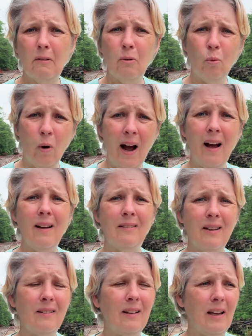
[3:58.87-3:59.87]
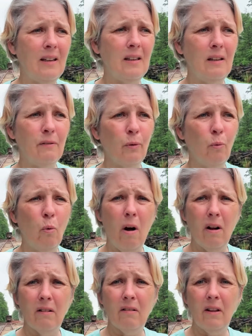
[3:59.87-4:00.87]
Why did they even
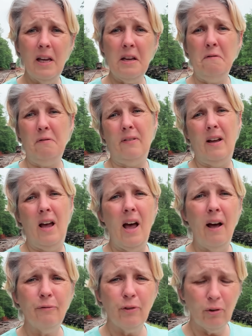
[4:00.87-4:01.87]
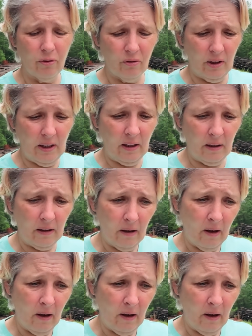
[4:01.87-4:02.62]
want to live after seeing